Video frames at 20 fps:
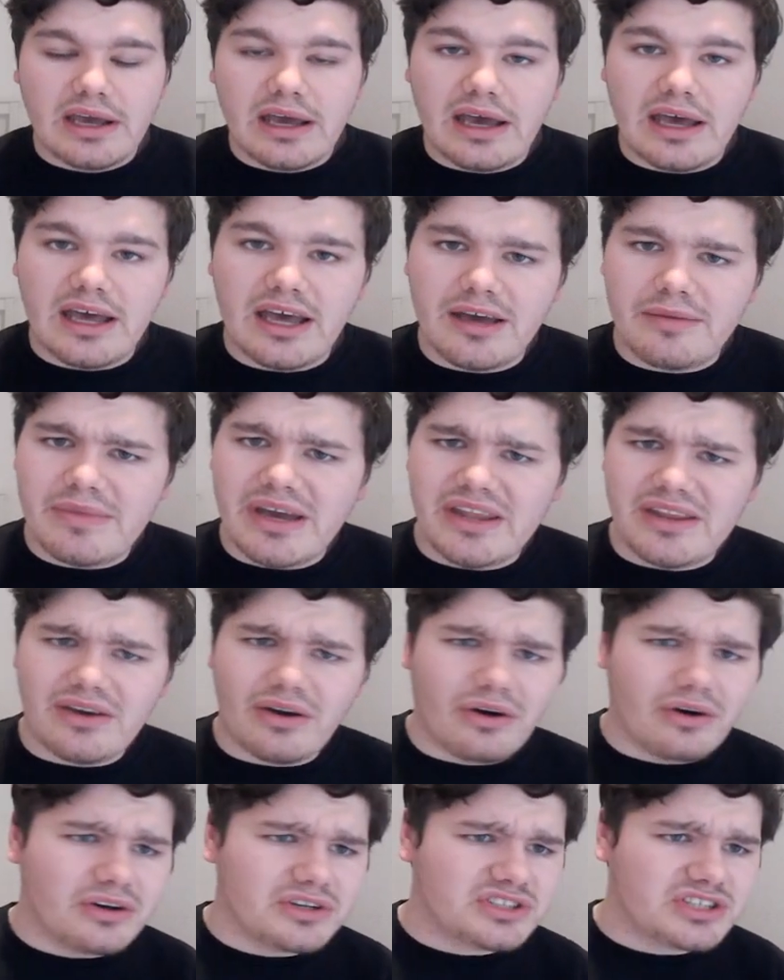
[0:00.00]
And
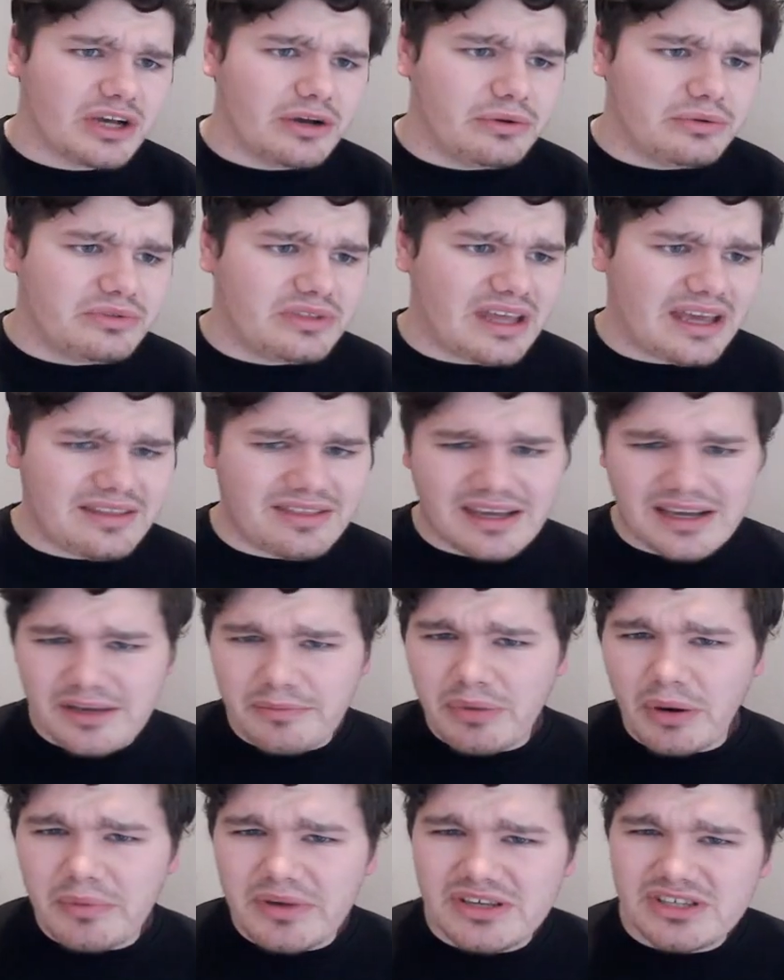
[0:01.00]
also they
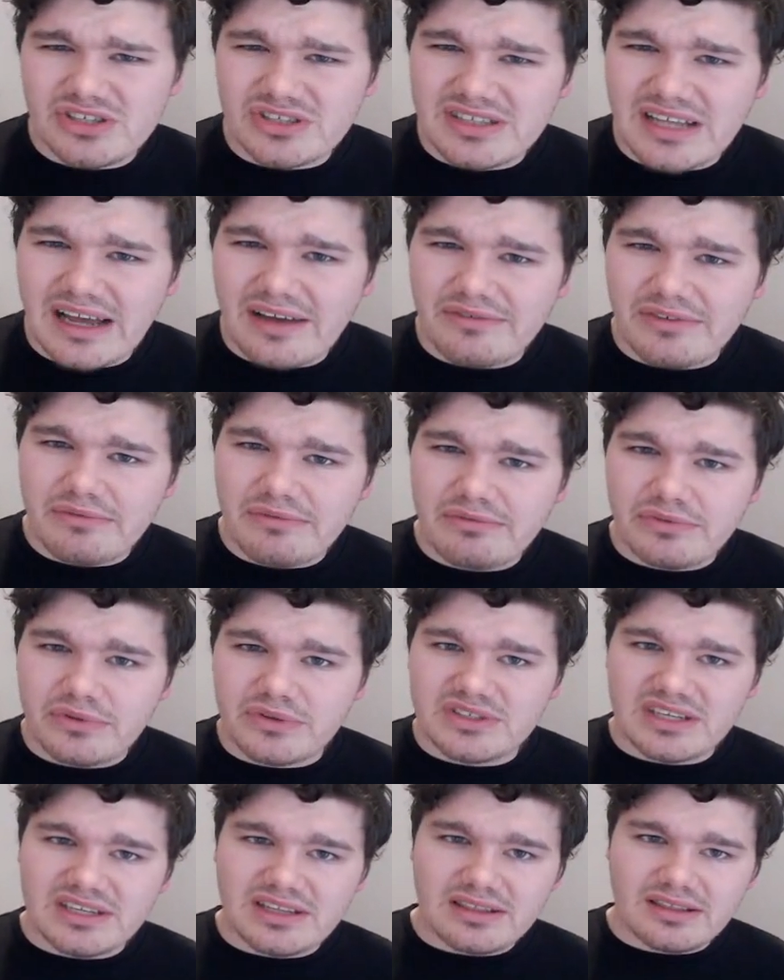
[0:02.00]
can probably just have
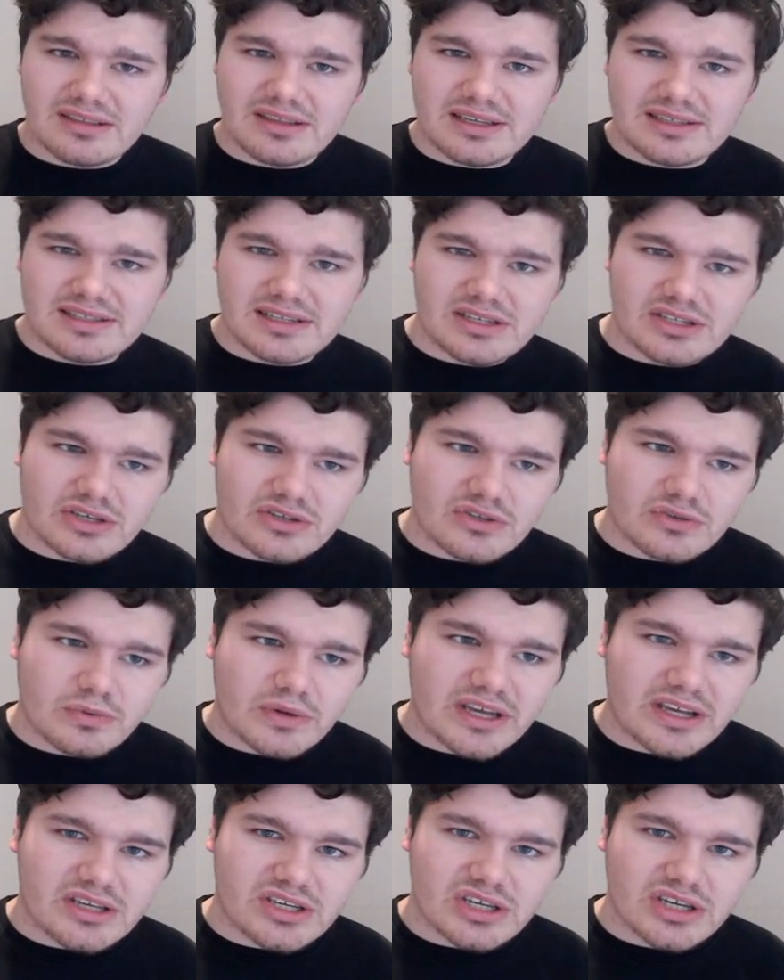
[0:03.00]
influencing decisions
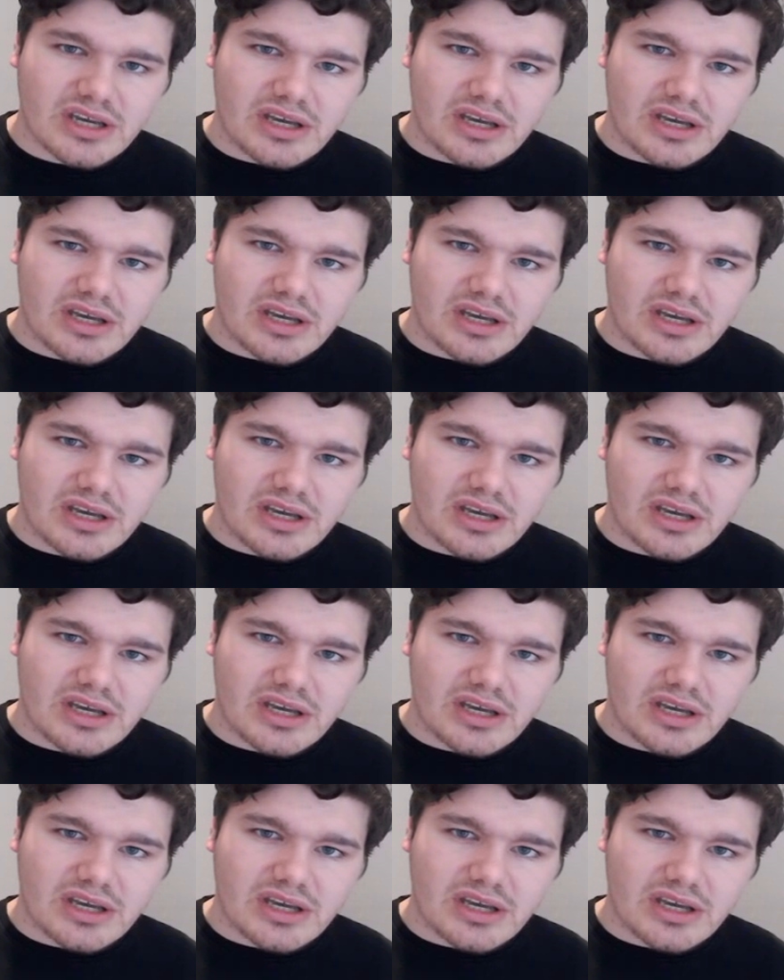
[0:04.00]
which,